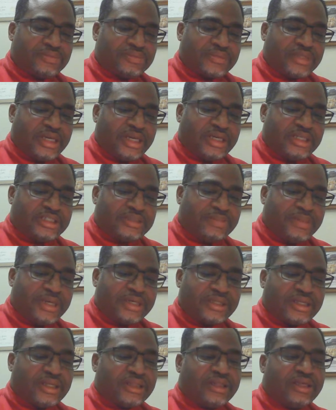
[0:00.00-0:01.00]
and expect
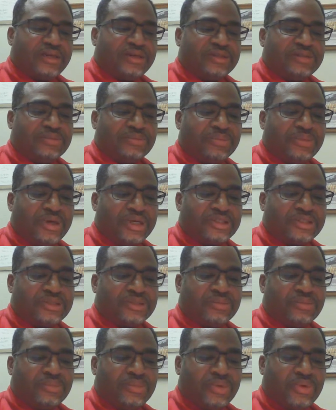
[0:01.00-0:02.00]
that there is much
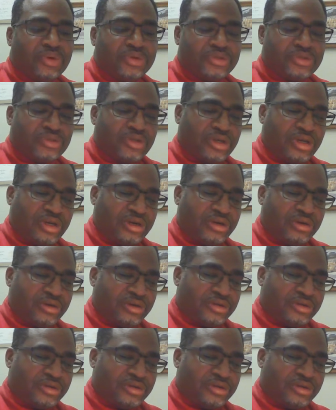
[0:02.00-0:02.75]
more to learn.